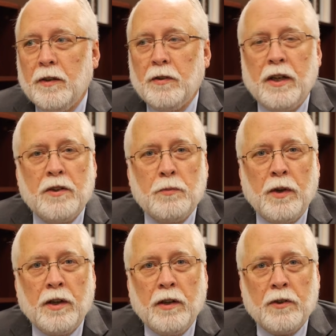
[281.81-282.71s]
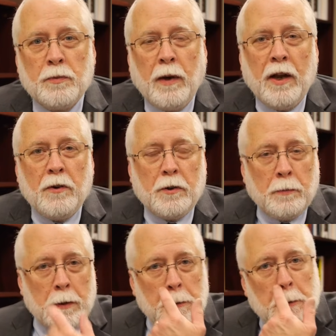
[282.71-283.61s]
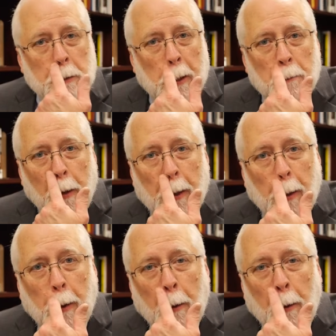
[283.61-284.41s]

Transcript: kids aspire to be just like Mike.